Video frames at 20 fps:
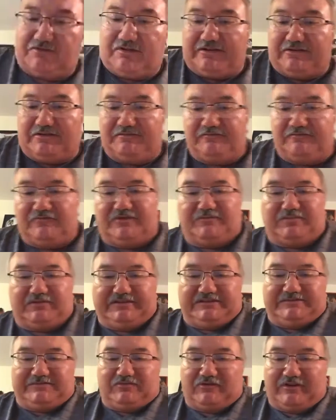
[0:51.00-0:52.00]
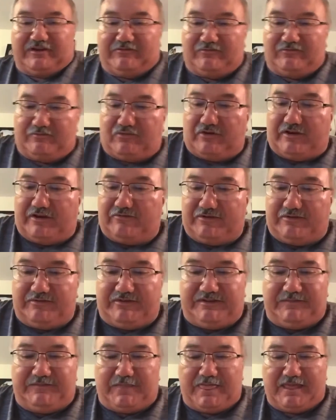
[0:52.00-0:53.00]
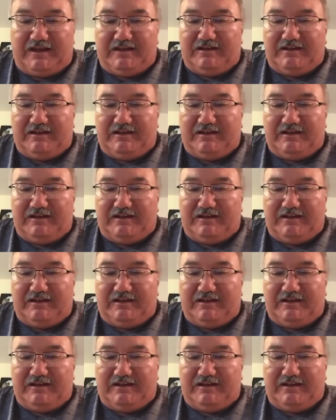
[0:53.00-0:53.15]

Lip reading: Honor. Will you please pray with me?